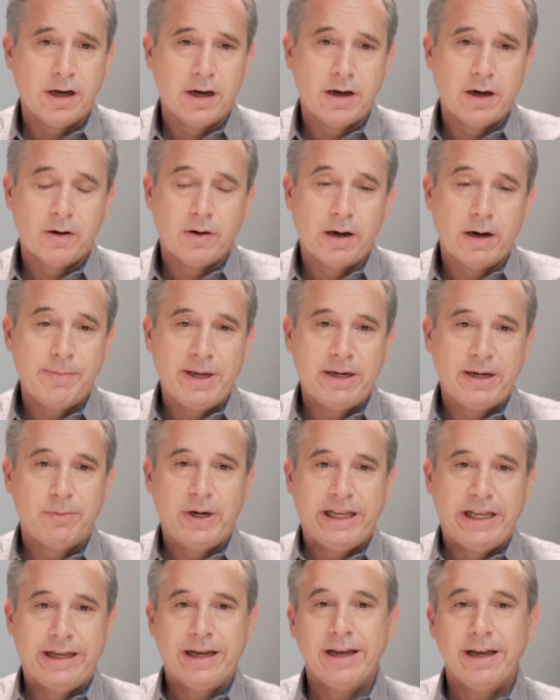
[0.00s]
No, I
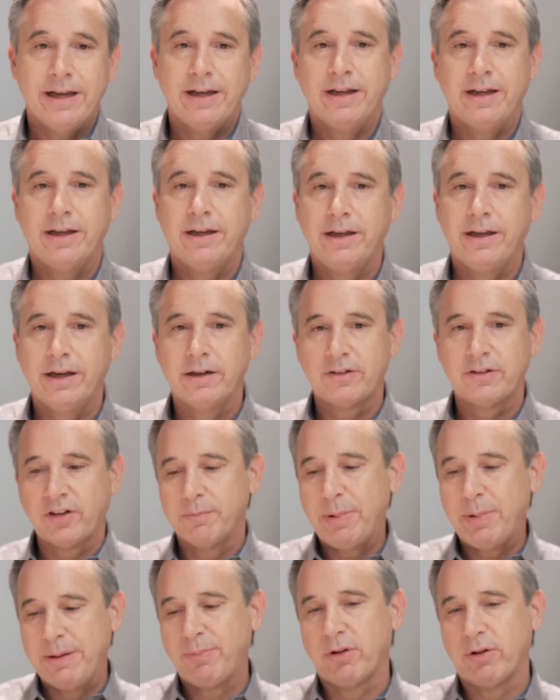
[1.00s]
mean,
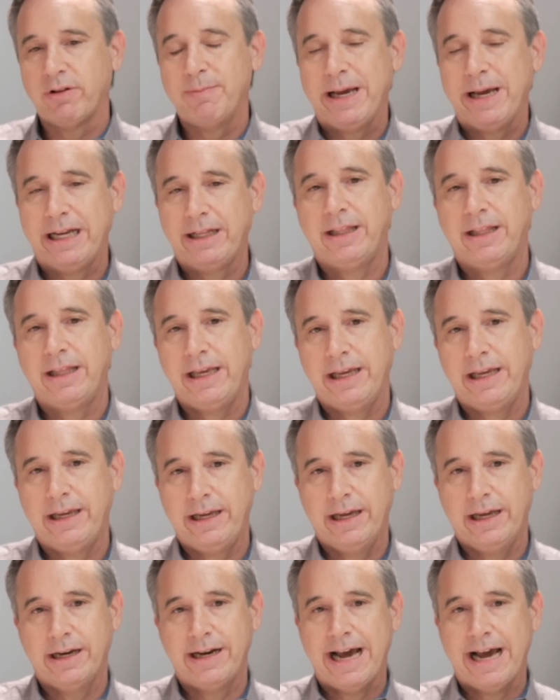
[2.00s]
some people have made
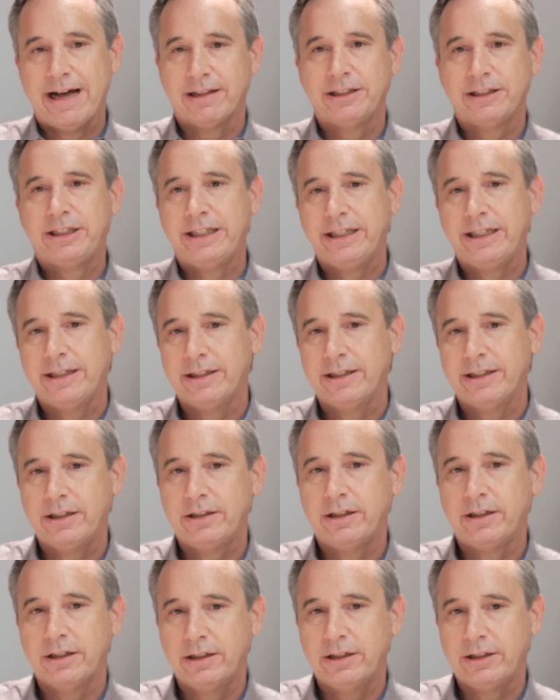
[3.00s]
the analogy
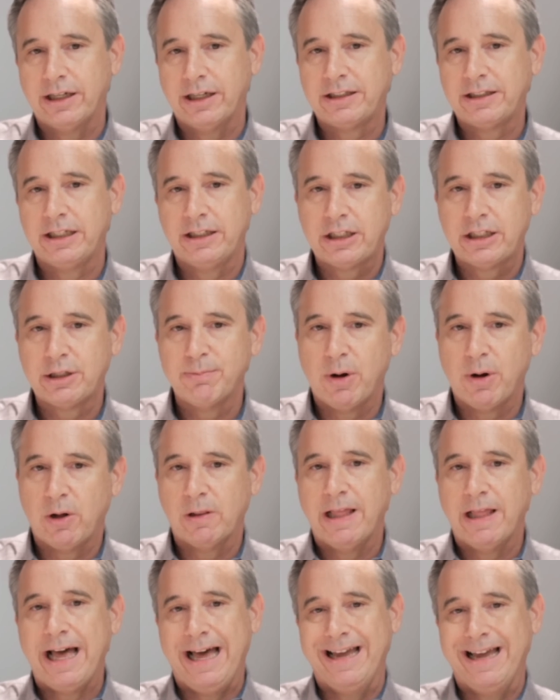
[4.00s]
to Jussie
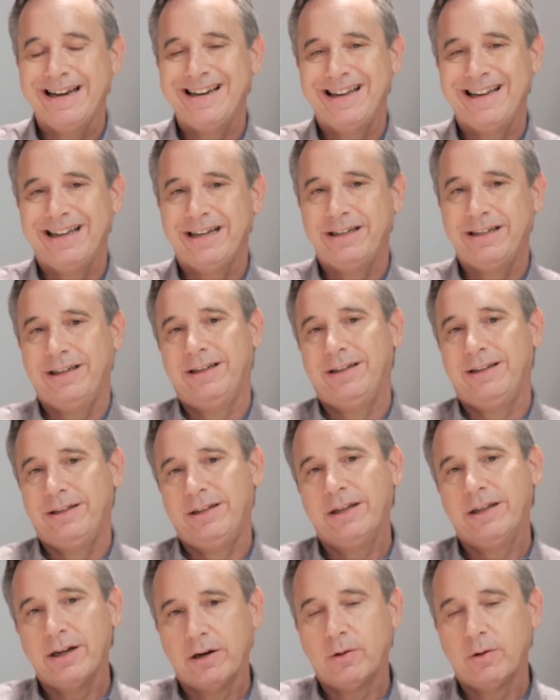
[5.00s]
Smollett,
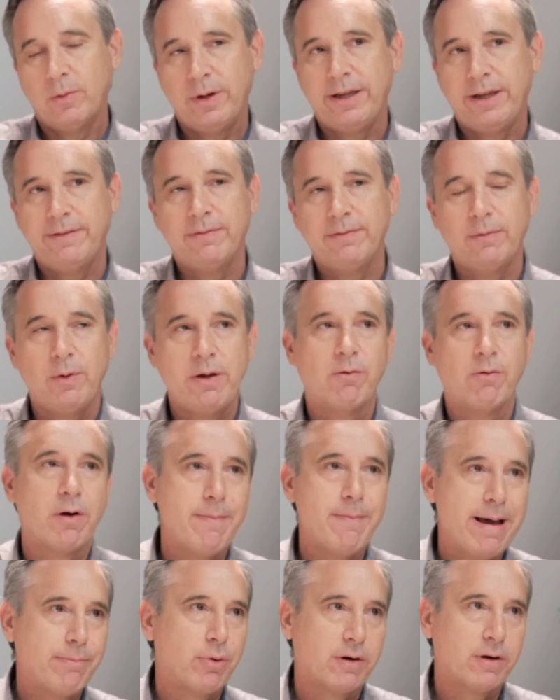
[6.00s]
and, you know, we
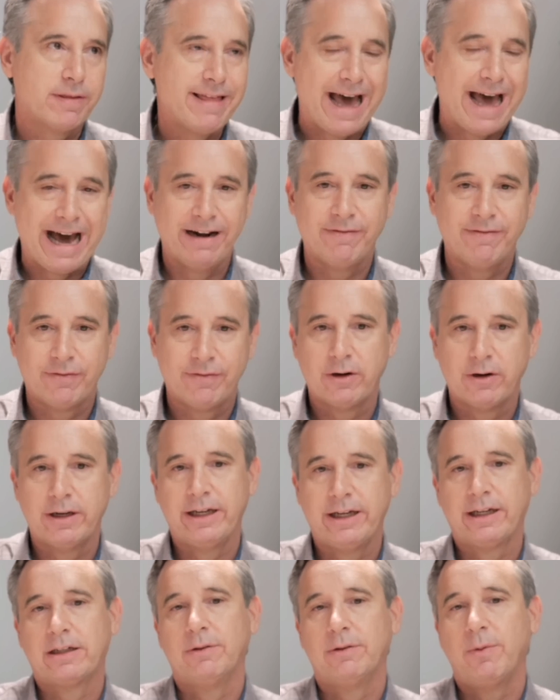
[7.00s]
remember that
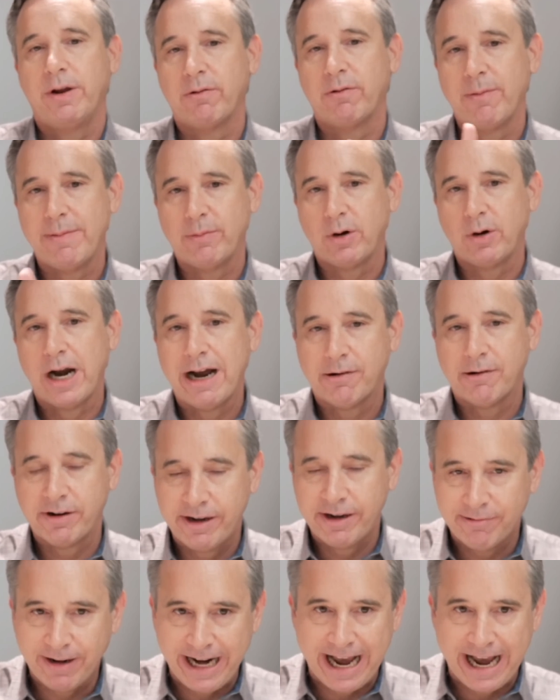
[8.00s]
verdict, and we remember how
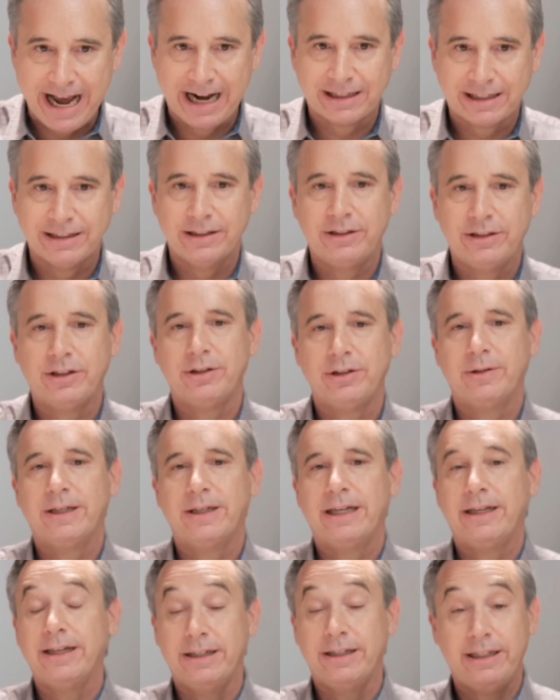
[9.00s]
he reacted to
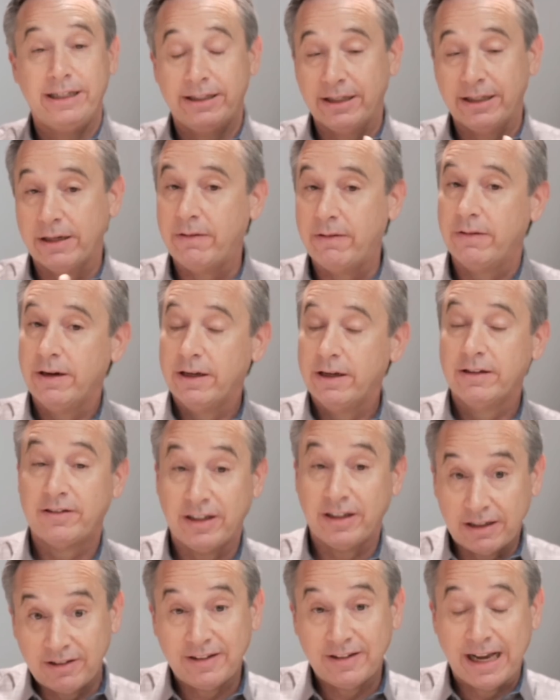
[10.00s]
it, and he did
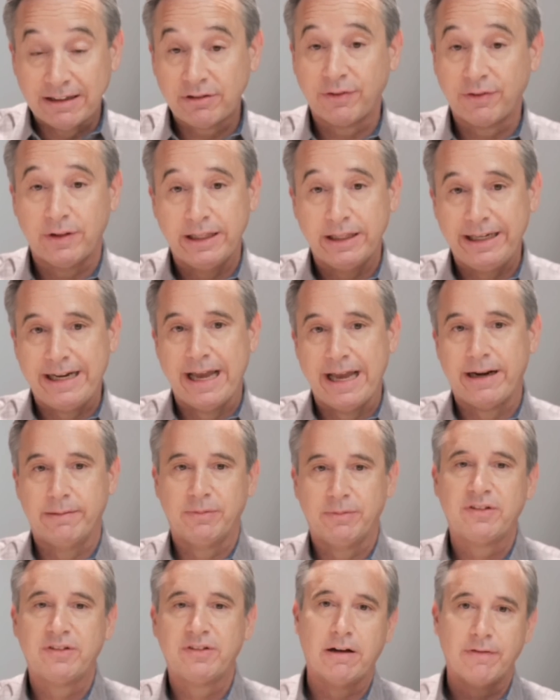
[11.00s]
successfully get
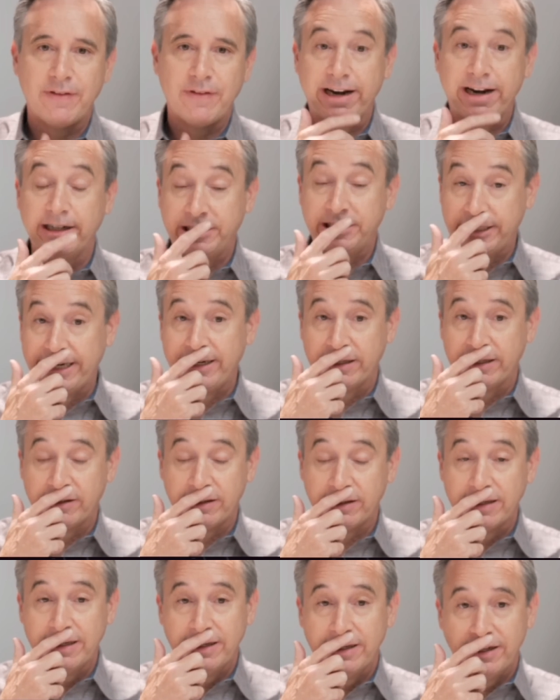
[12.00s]
himself out of
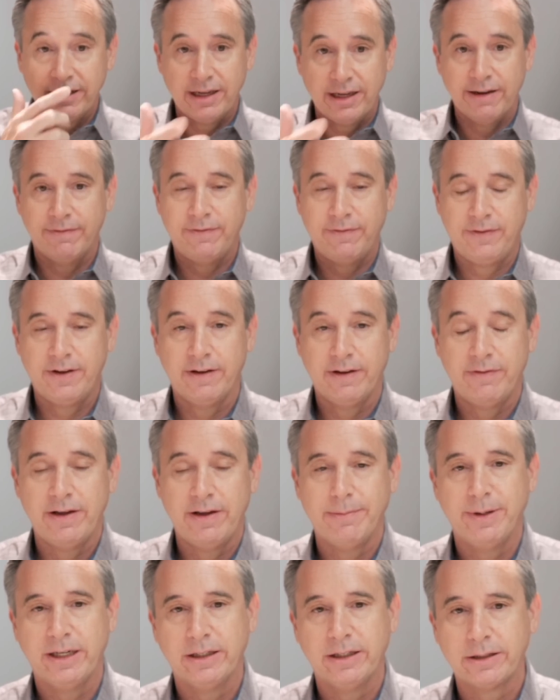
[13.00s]
jail. Give
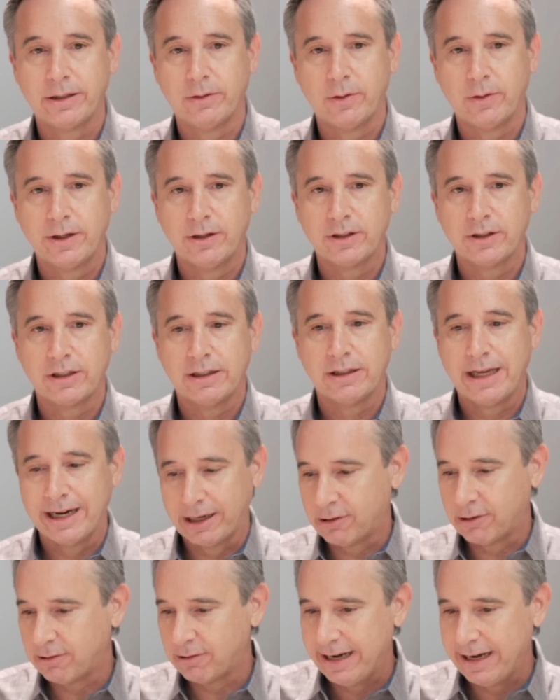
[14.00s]
him and his lawyers a
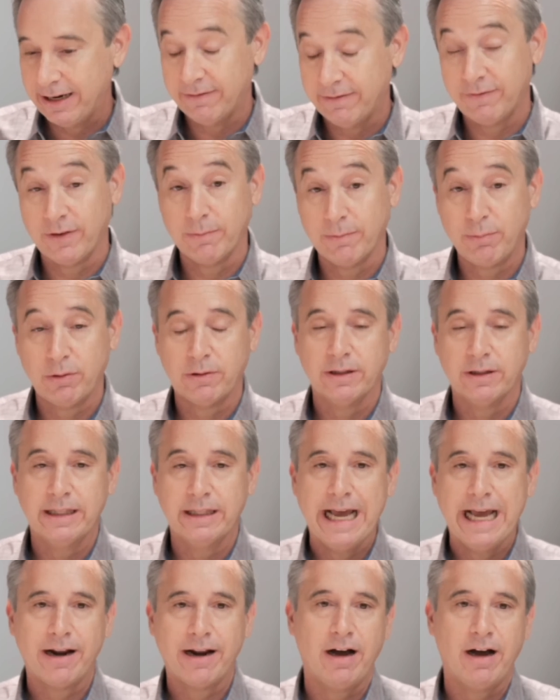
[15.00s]
lot of credit for
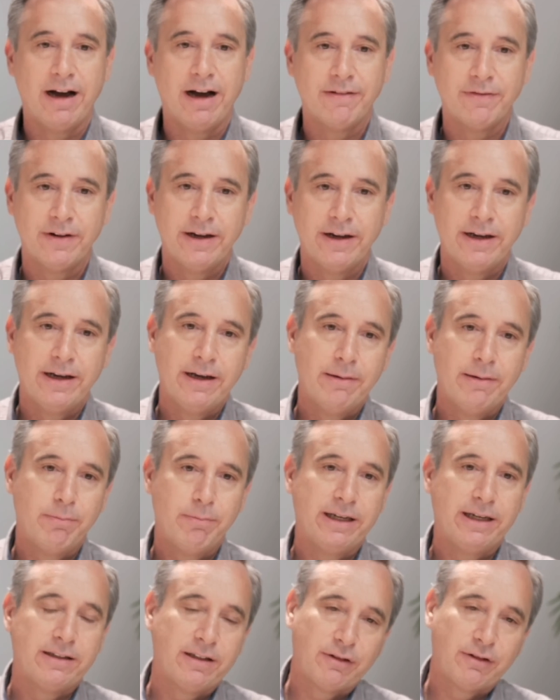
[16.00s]
pulling that off.
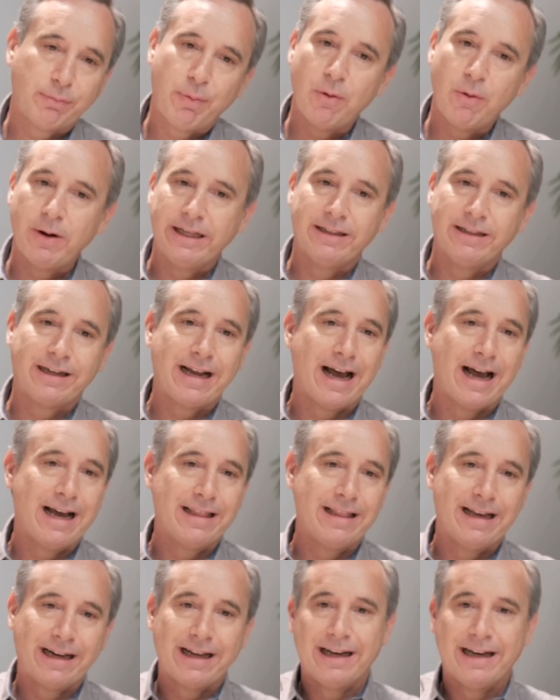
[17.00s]
But at this point, the
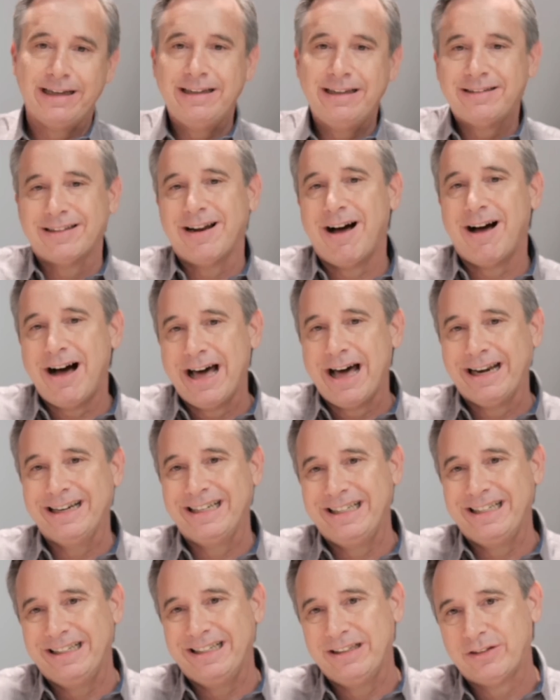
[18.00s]
guy, he's an
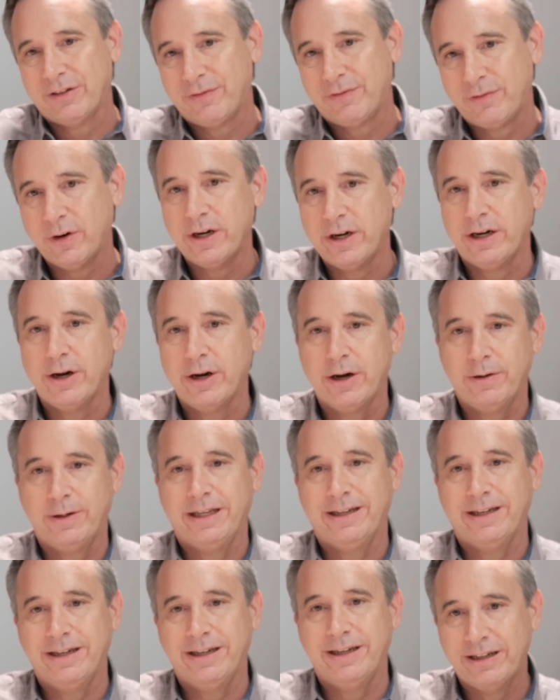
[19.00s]
oddity. He's a
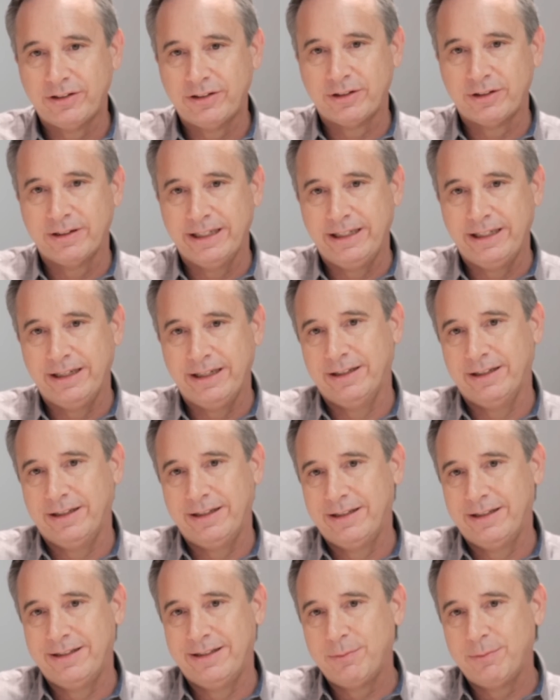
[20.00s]
footnote in history.
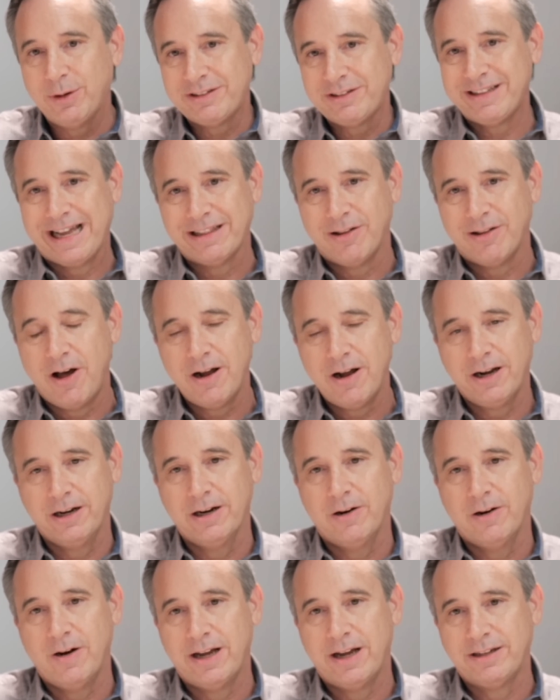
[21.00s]
It wasn't that long
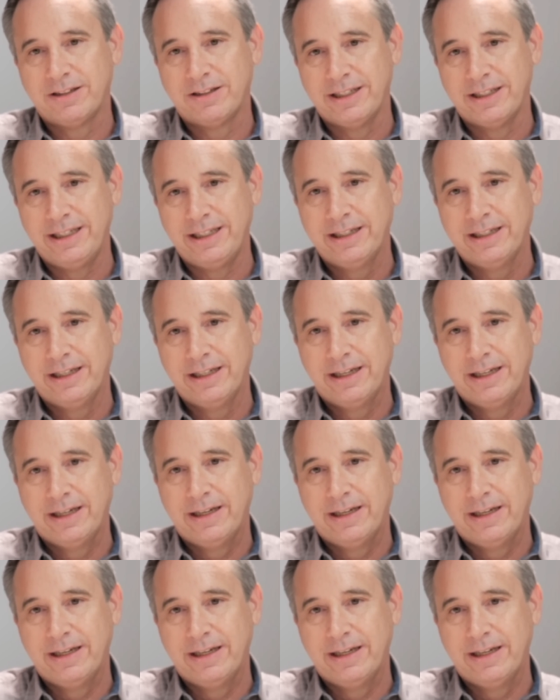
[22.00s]
ago, honestly.